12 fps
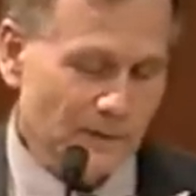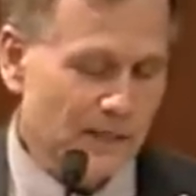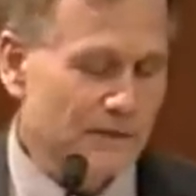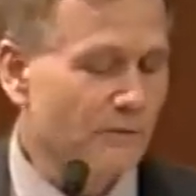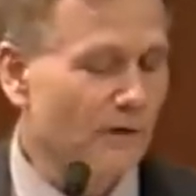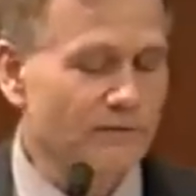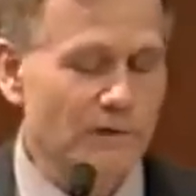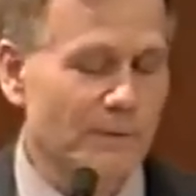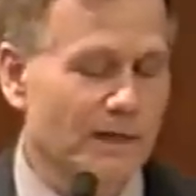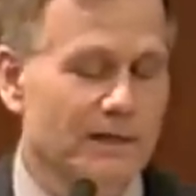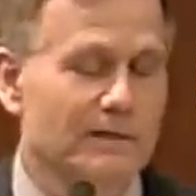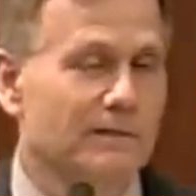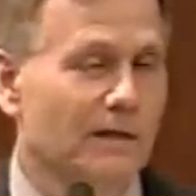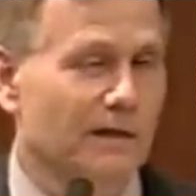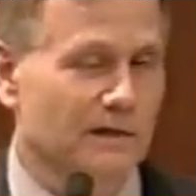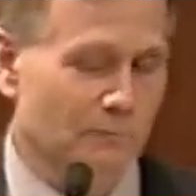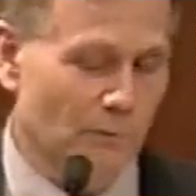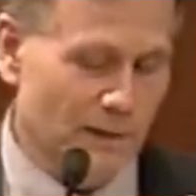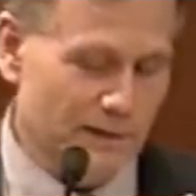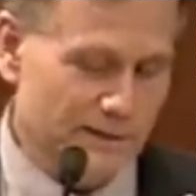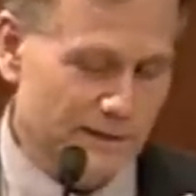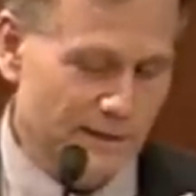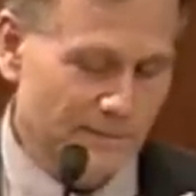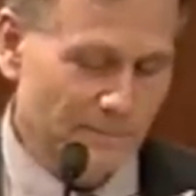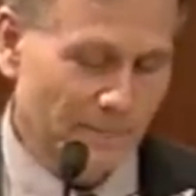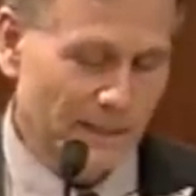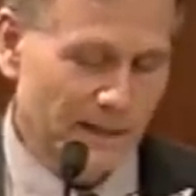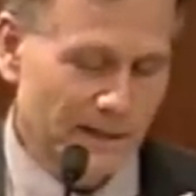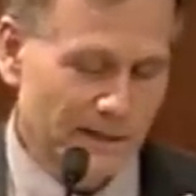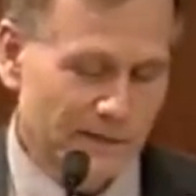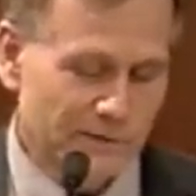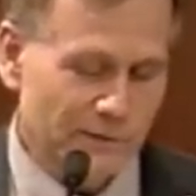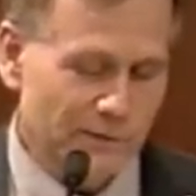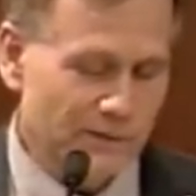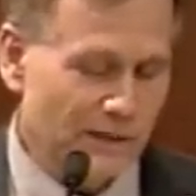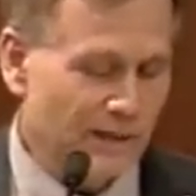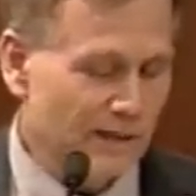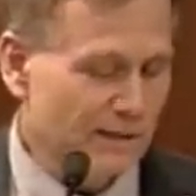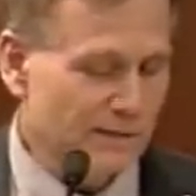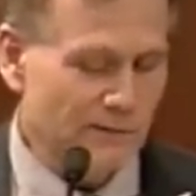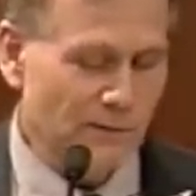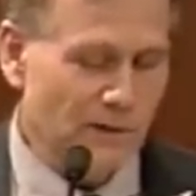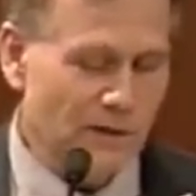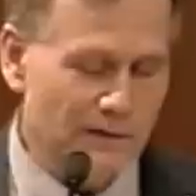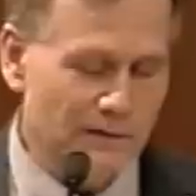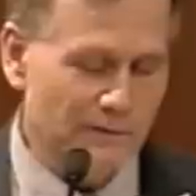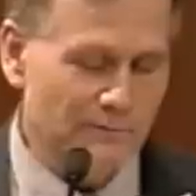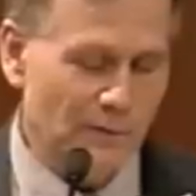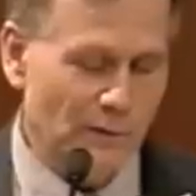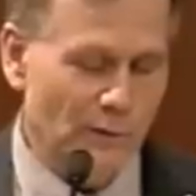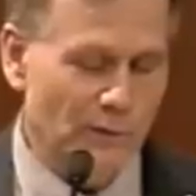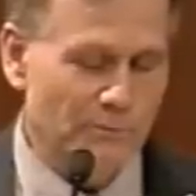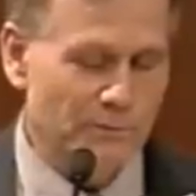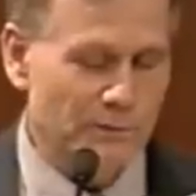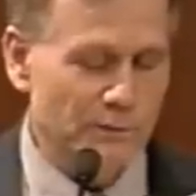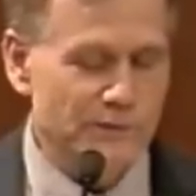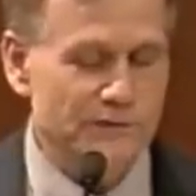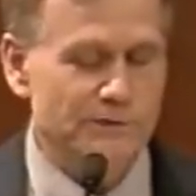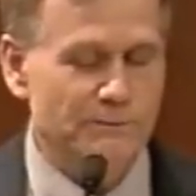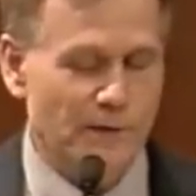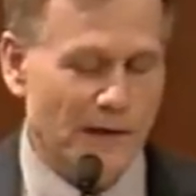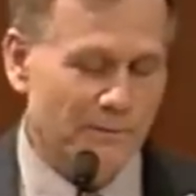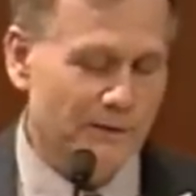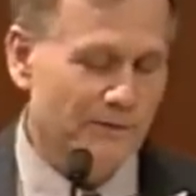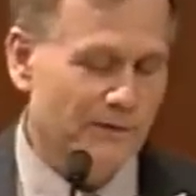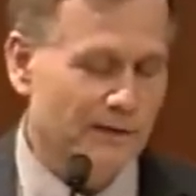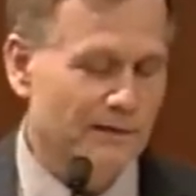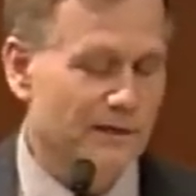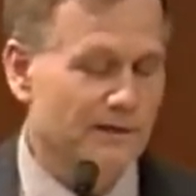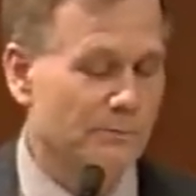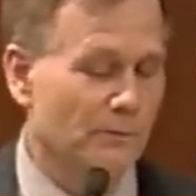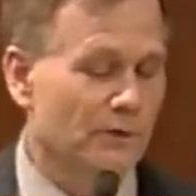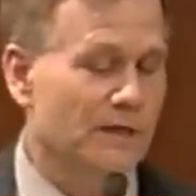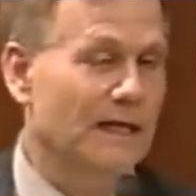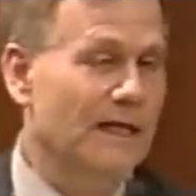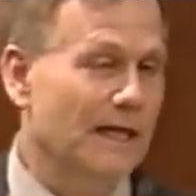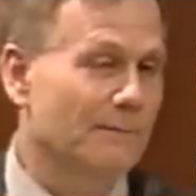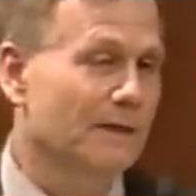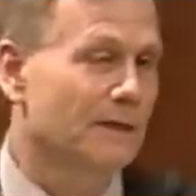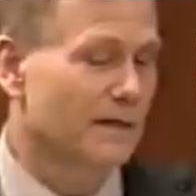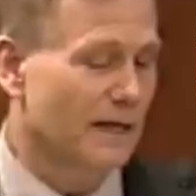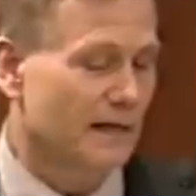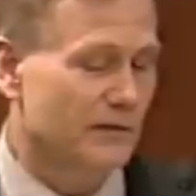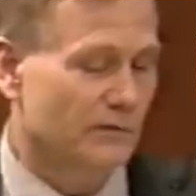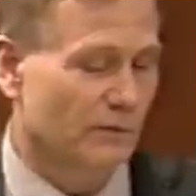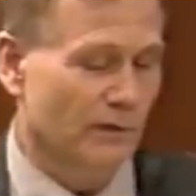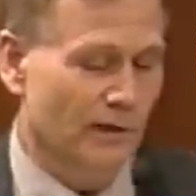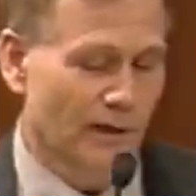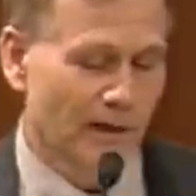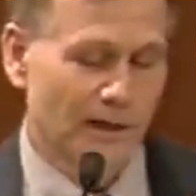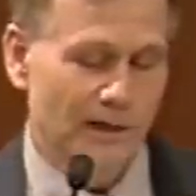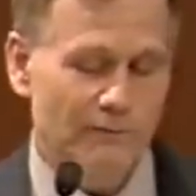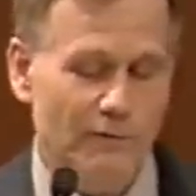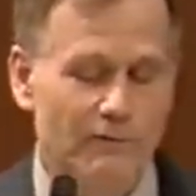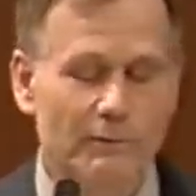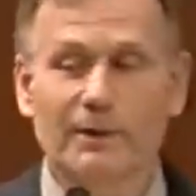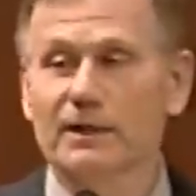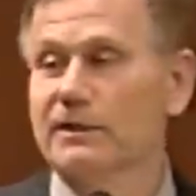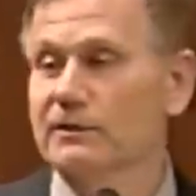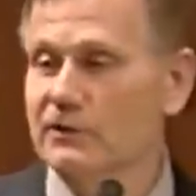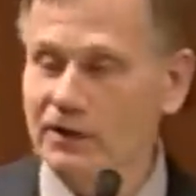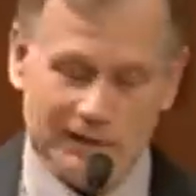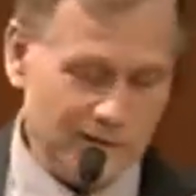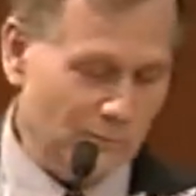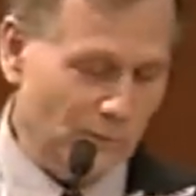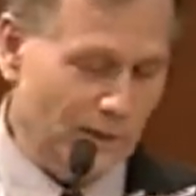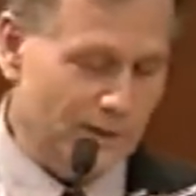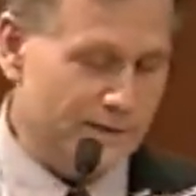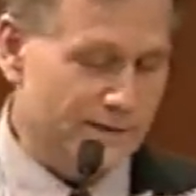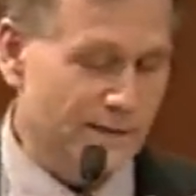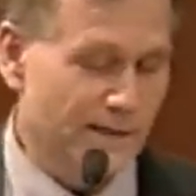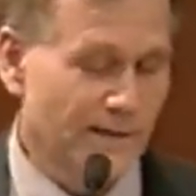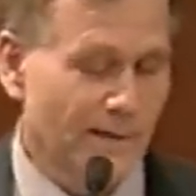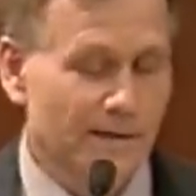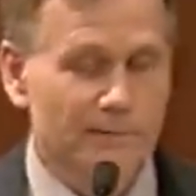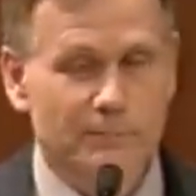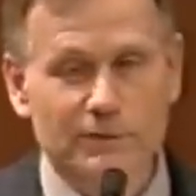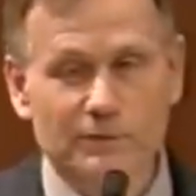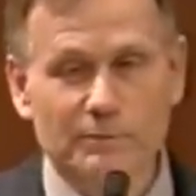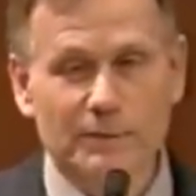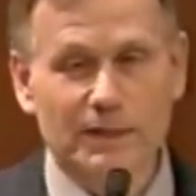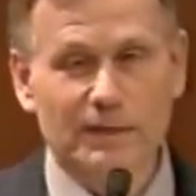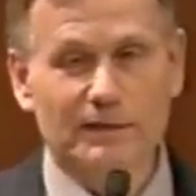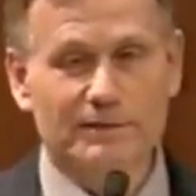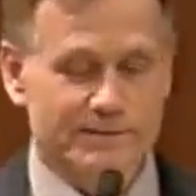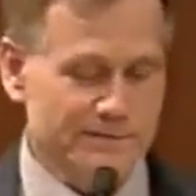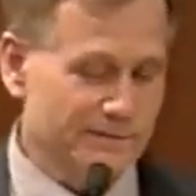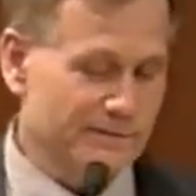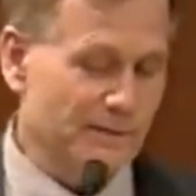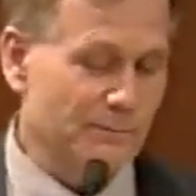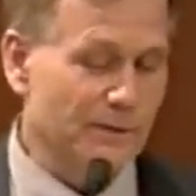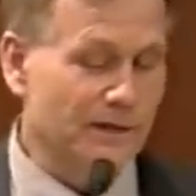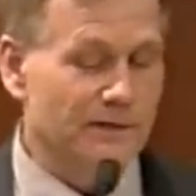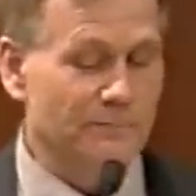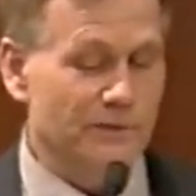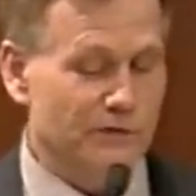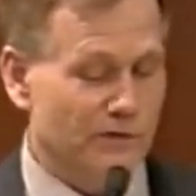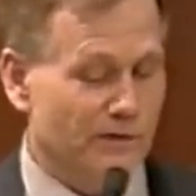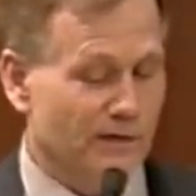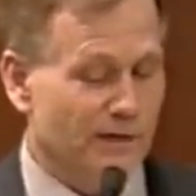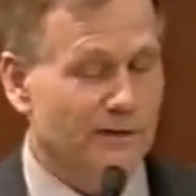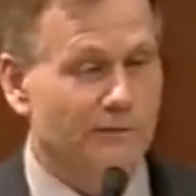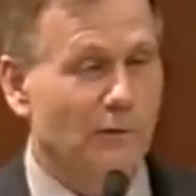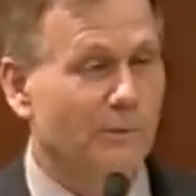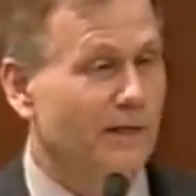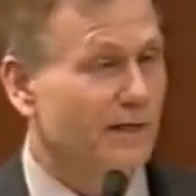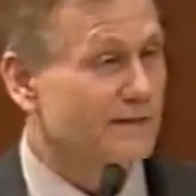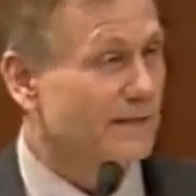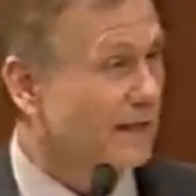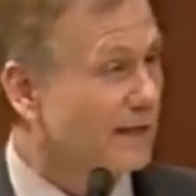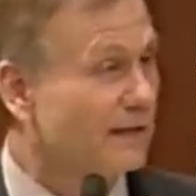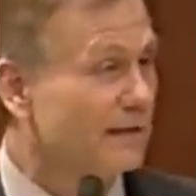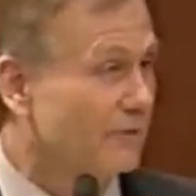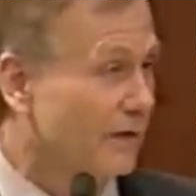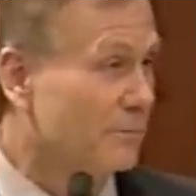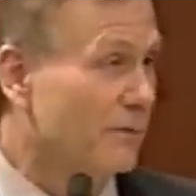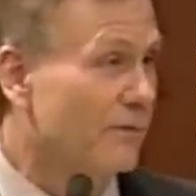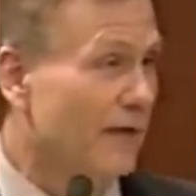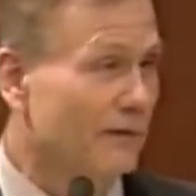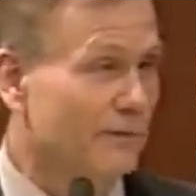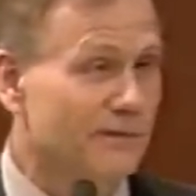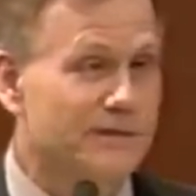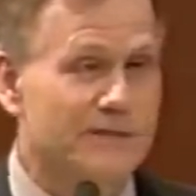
is for everybody to talk at once. Turn-taking is no longer in vogue. Producers probably think that it's more dynamic and natural for everybody to talk at once. But to me, it's simply an admission that nobody has anything very profound